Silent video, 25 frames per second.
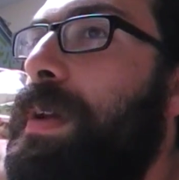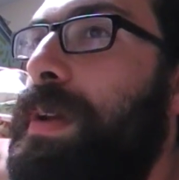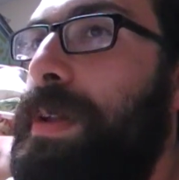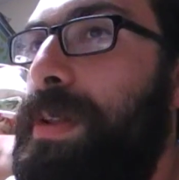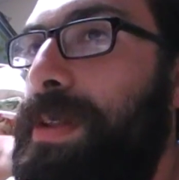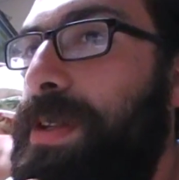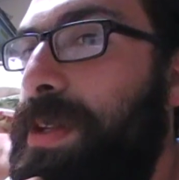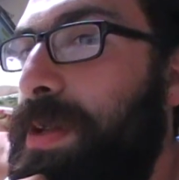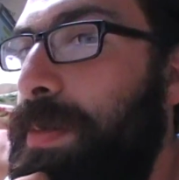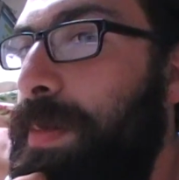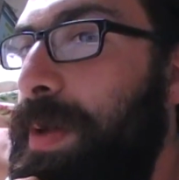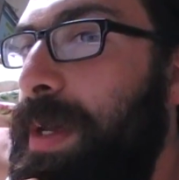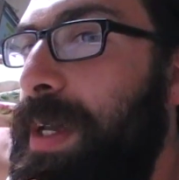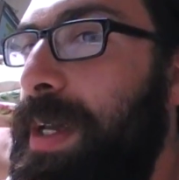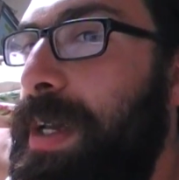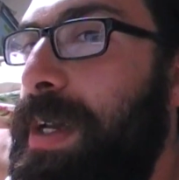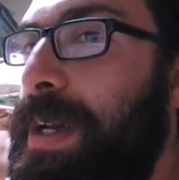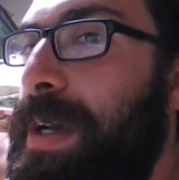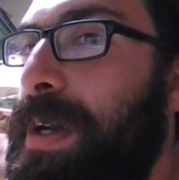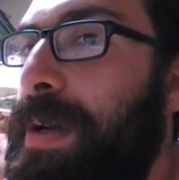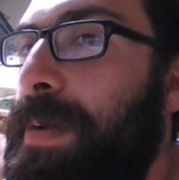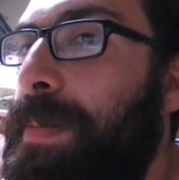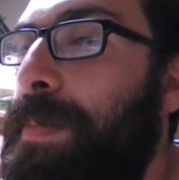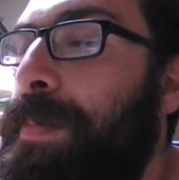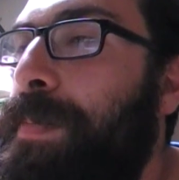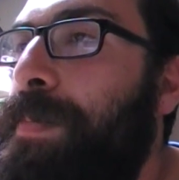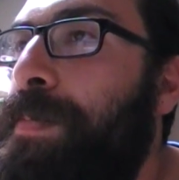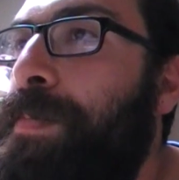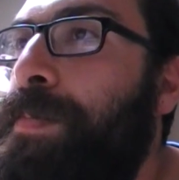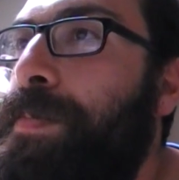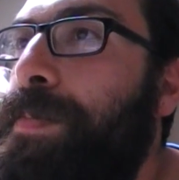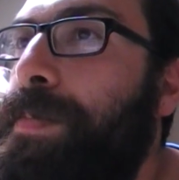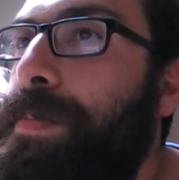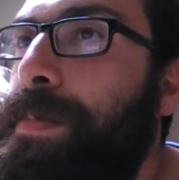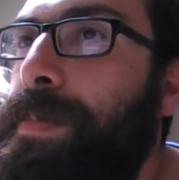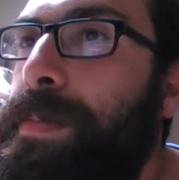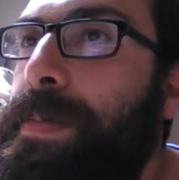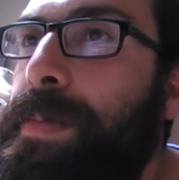To me,
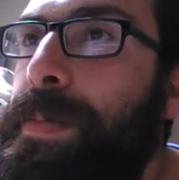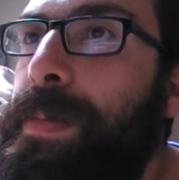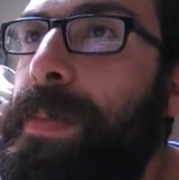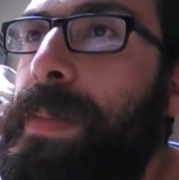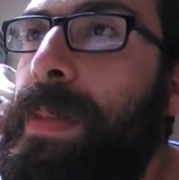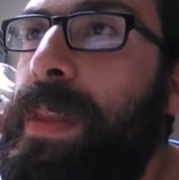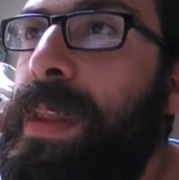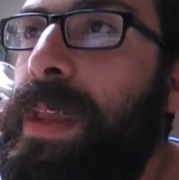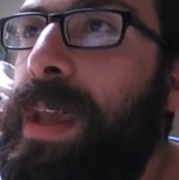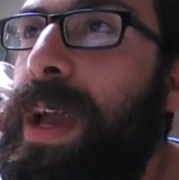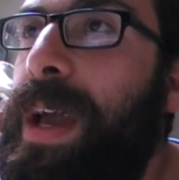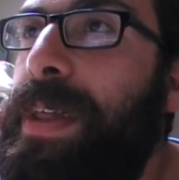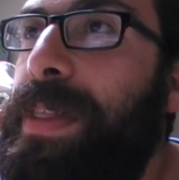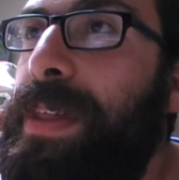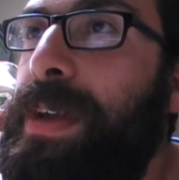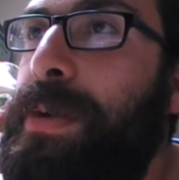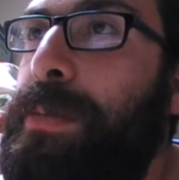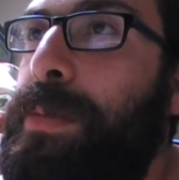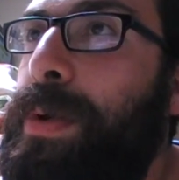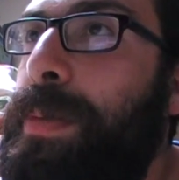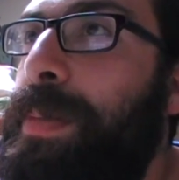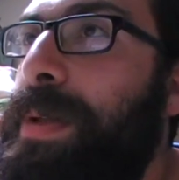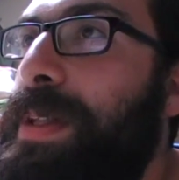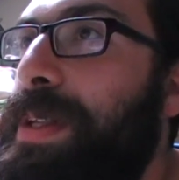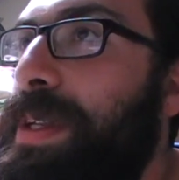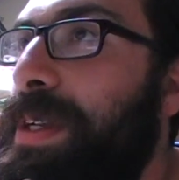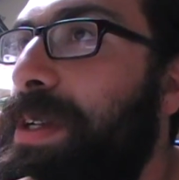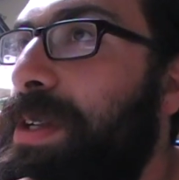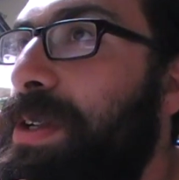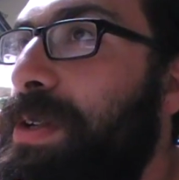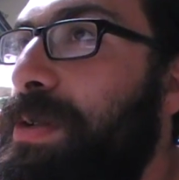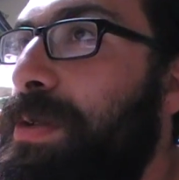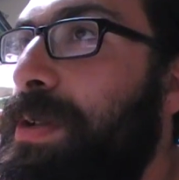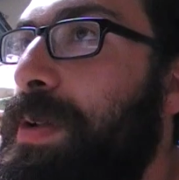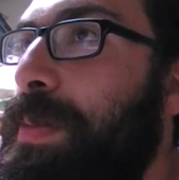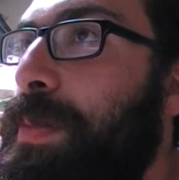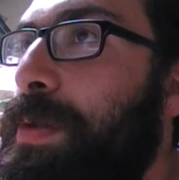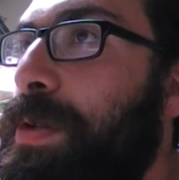I think women's
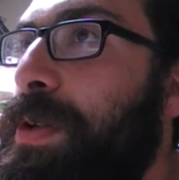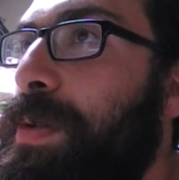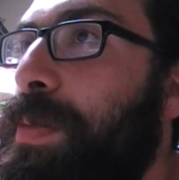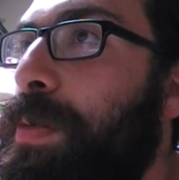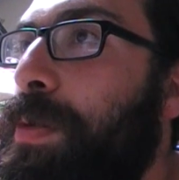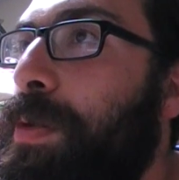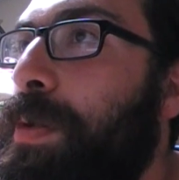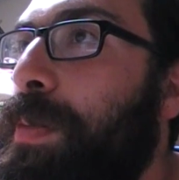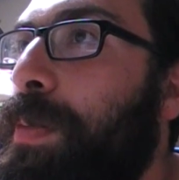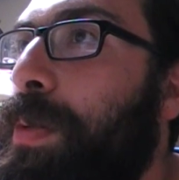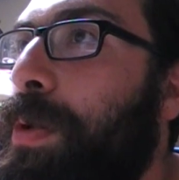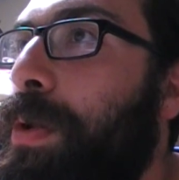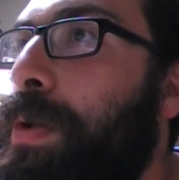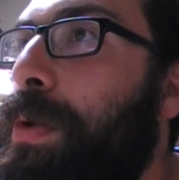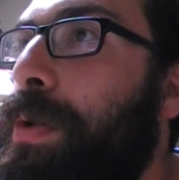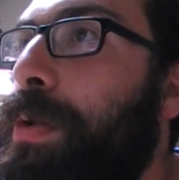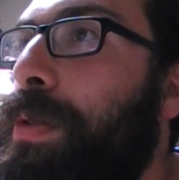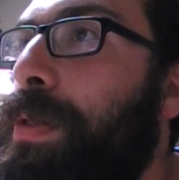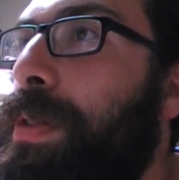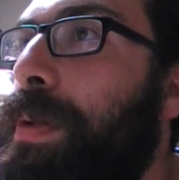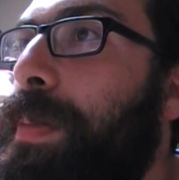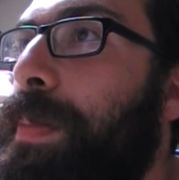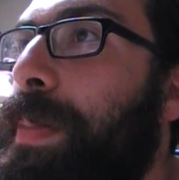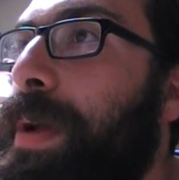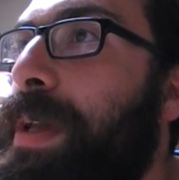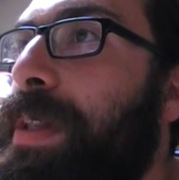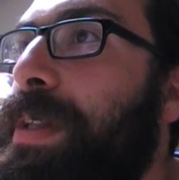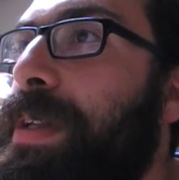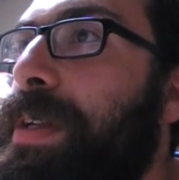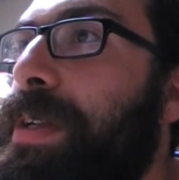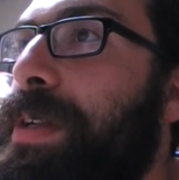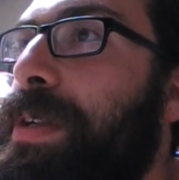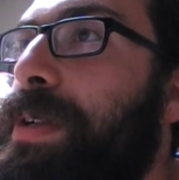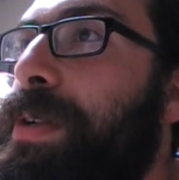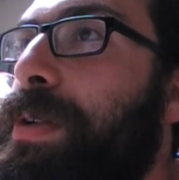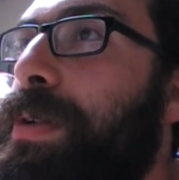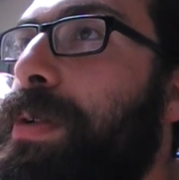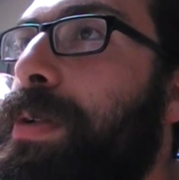issues are much more important than men's
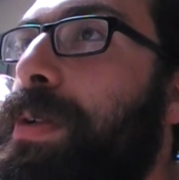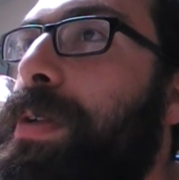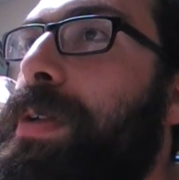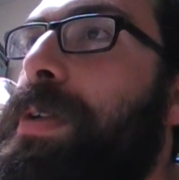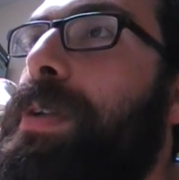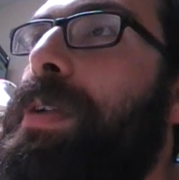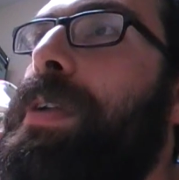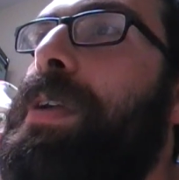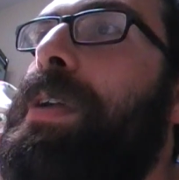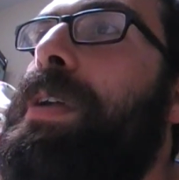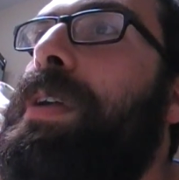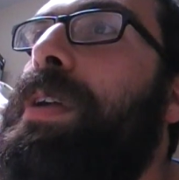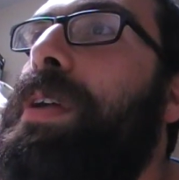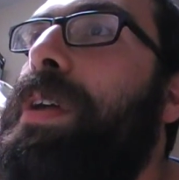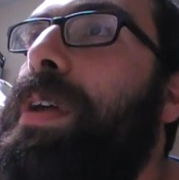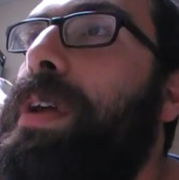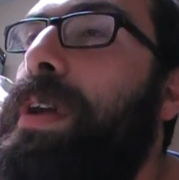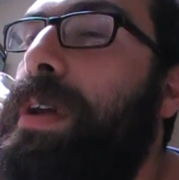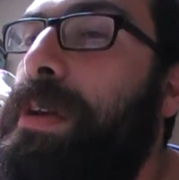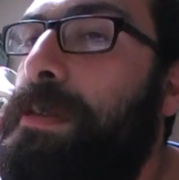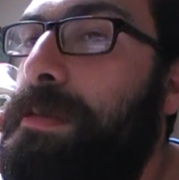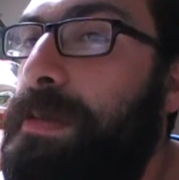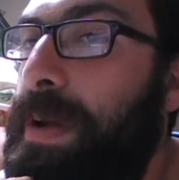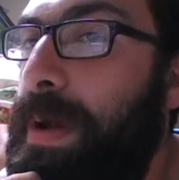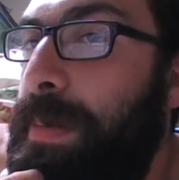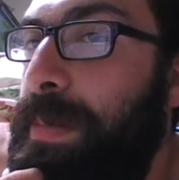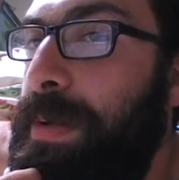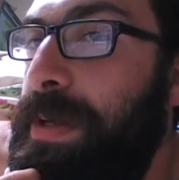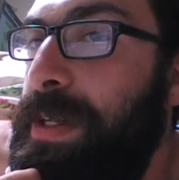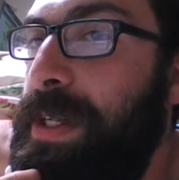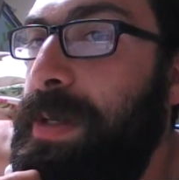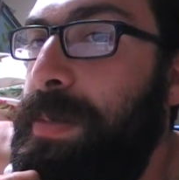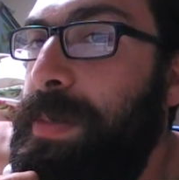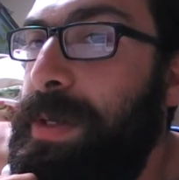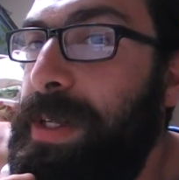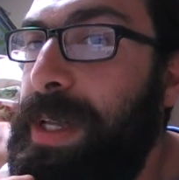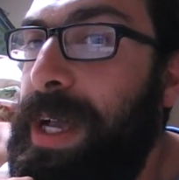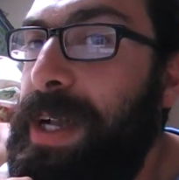issues.
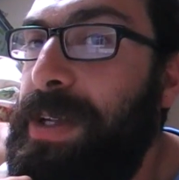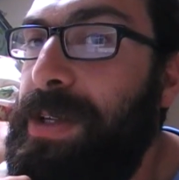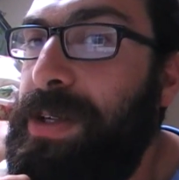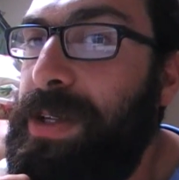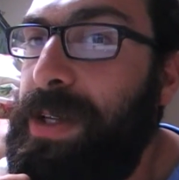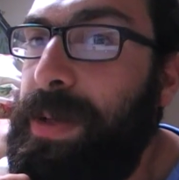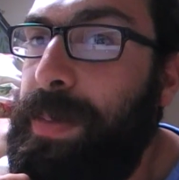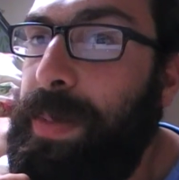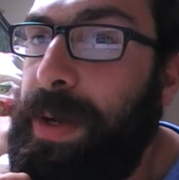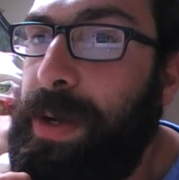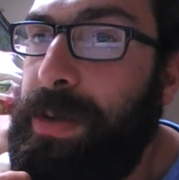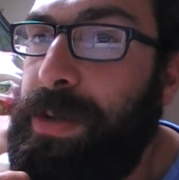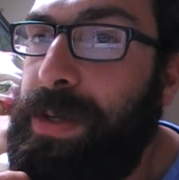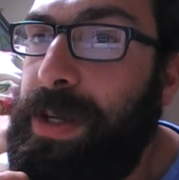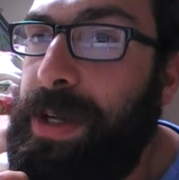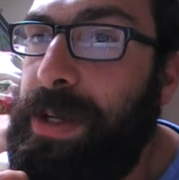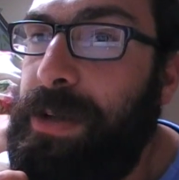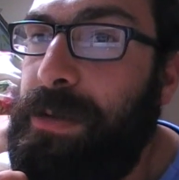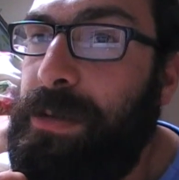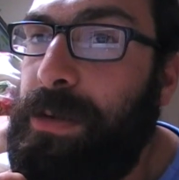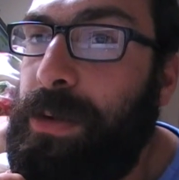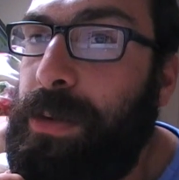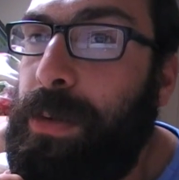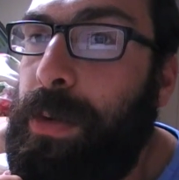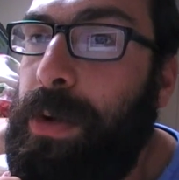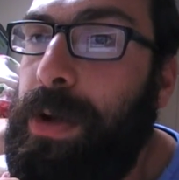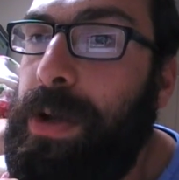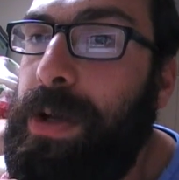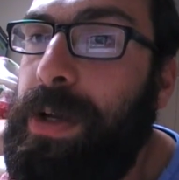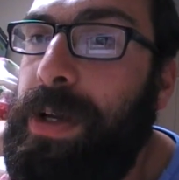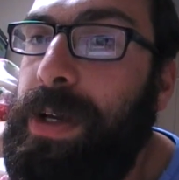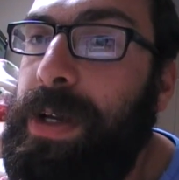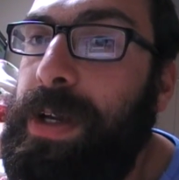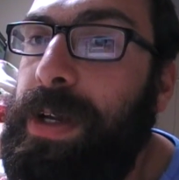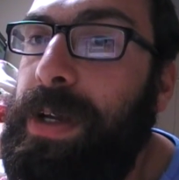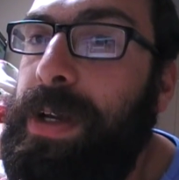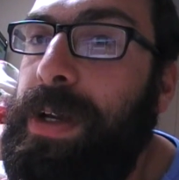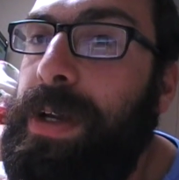Feminism is actually about gender
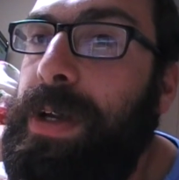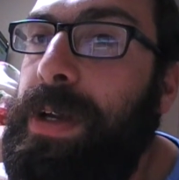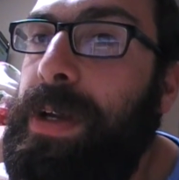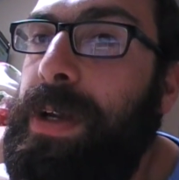equality.